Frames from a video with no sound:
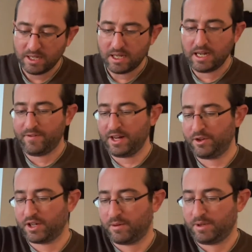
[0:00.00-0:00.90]
And then
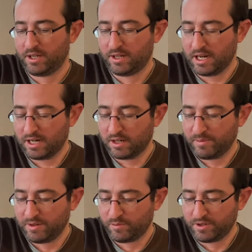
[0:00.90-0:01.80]
I come
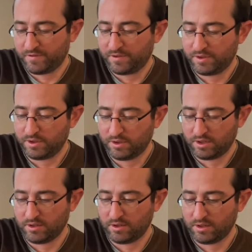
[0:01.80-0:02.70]
in with
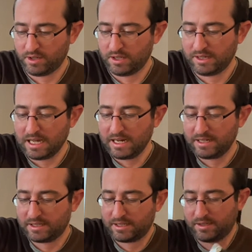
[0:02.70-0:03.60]
a
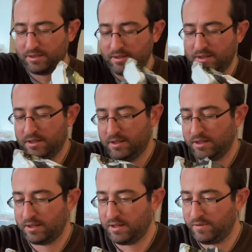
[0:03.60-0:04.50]
light
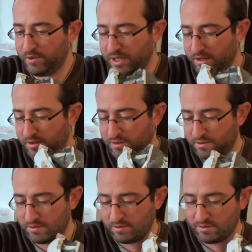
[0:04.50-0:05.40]
covering.
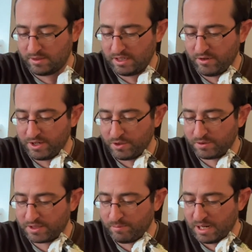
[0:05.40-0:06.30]
Here I don't
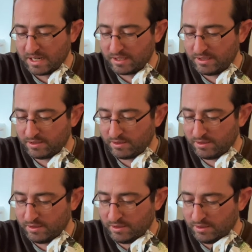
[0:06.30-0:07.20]
compact it.
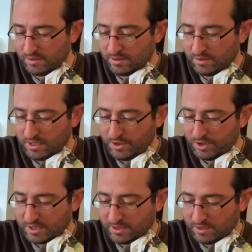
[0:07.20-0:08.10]
I
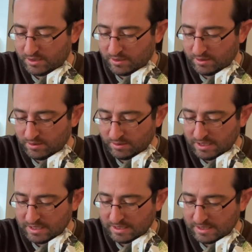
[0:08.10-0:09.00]
just let
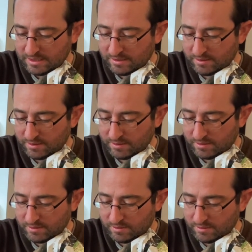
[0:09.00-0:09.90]
it sit
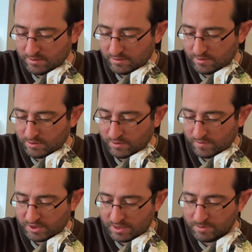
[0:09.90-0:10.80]
over
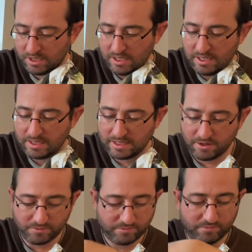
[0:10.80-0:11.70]
top. Now,
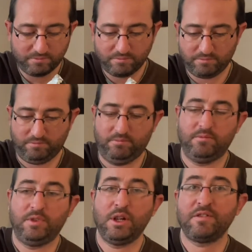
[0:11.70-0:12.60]

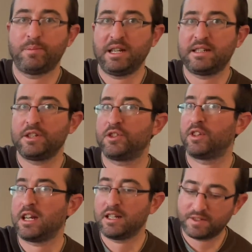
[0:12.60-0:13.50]
you have to pay attention to the
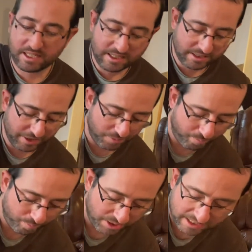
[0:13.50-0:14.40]
kind of seeds that you're
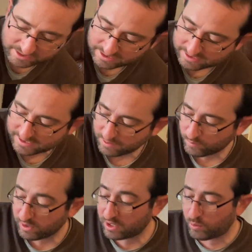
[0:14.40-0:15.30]
planting. Some
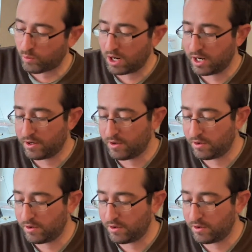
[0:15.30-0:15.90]
require